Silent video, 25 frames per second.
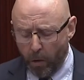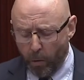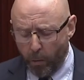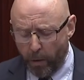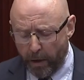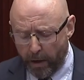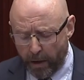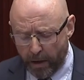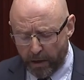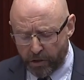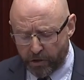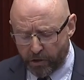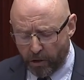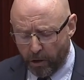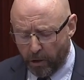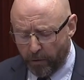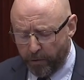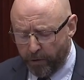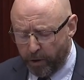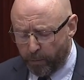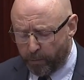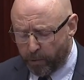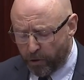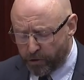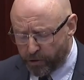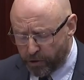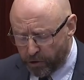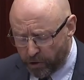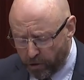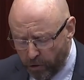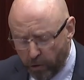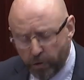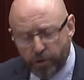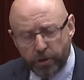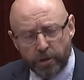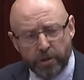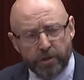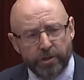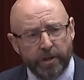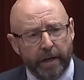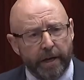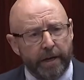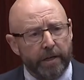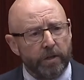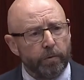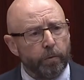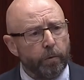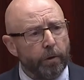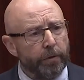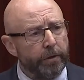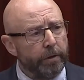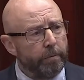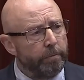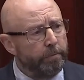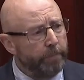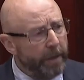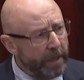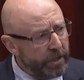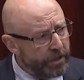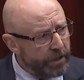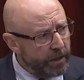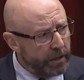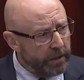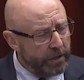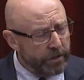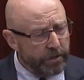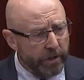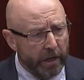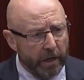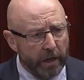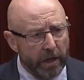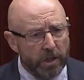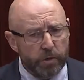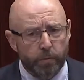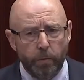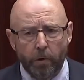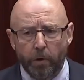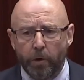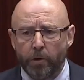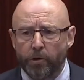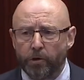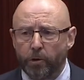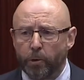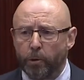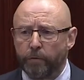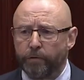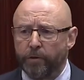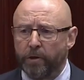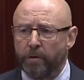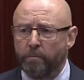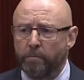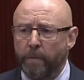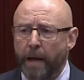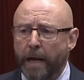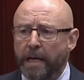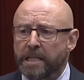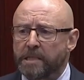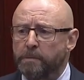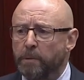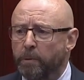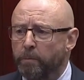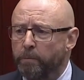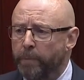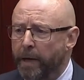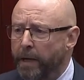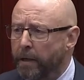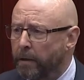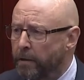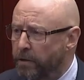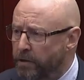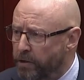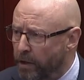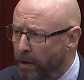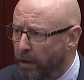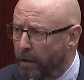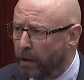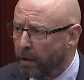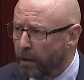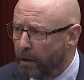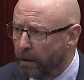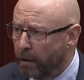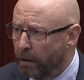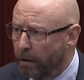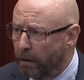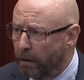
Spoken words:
Whereas on the prosecution side, what they're basically saying is we're going to go for the maximum penalty.